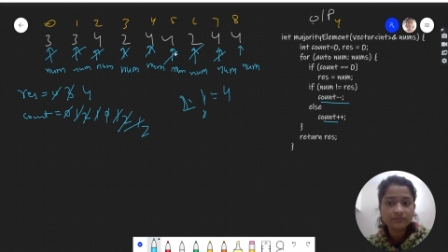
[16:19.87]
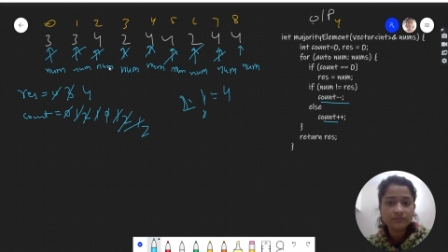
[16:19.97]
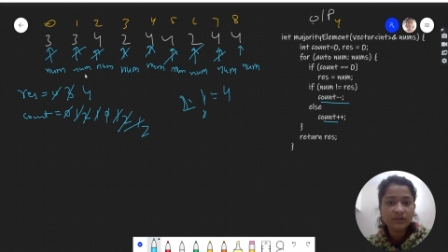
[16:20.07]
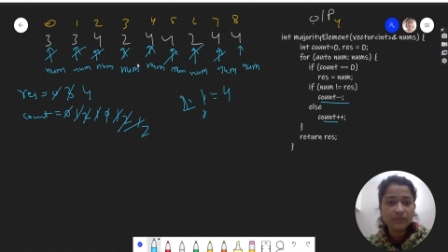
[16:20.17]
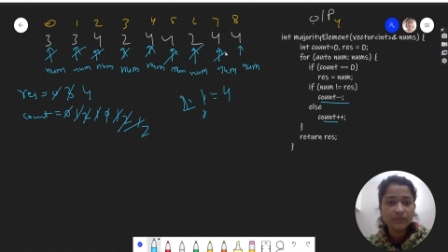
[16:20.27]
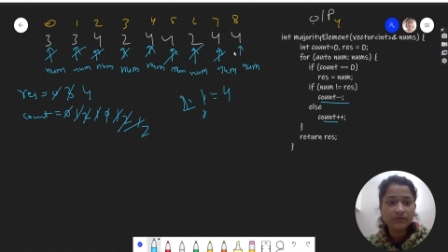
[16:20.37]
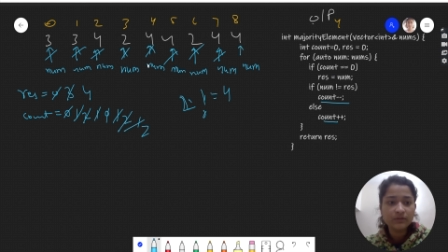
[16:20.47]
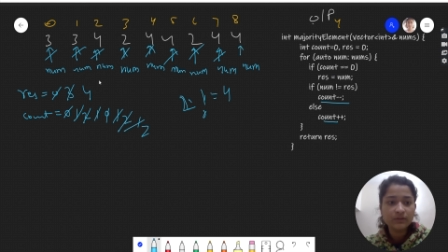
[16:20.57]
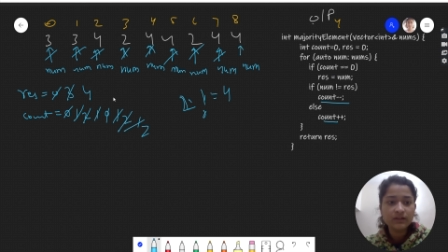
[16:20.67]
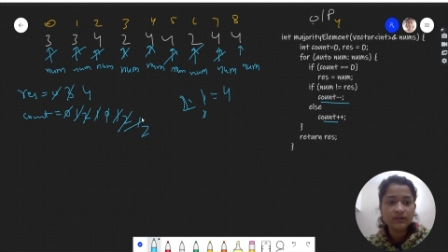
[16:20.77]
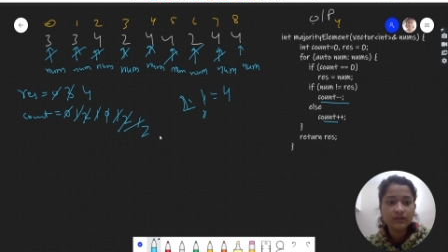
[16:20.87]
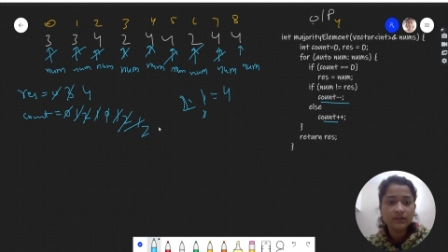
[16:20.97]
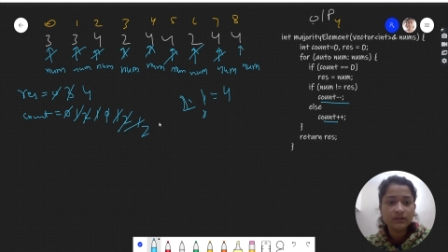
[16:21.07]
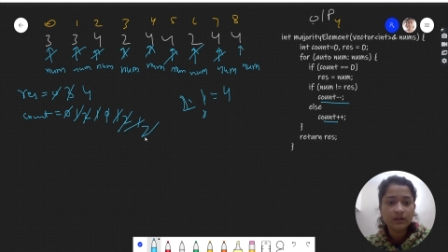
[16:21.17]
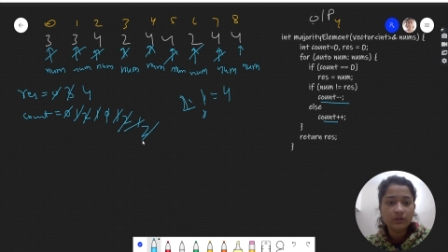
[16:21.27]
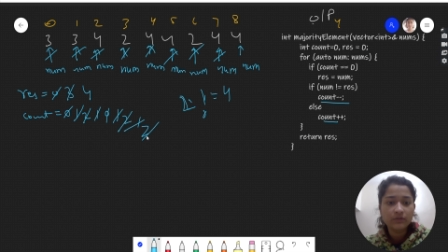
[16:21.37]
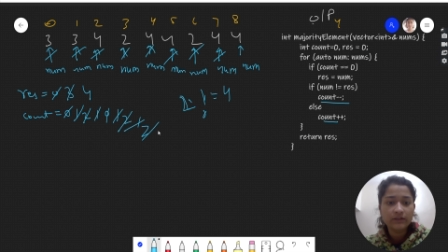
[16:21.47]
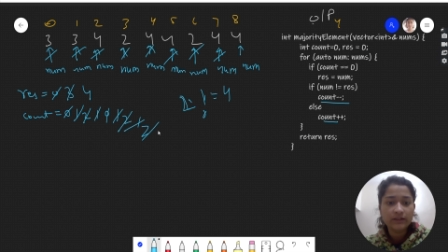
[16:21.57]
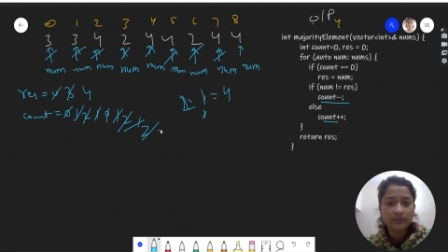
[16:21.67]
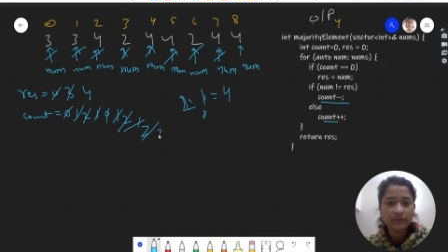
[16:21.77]
Num is equal to res. So count will
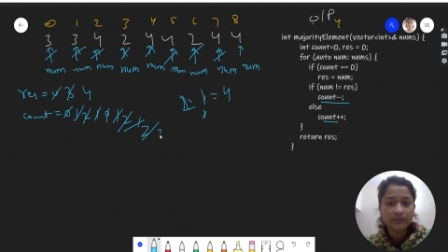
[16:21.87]
increment.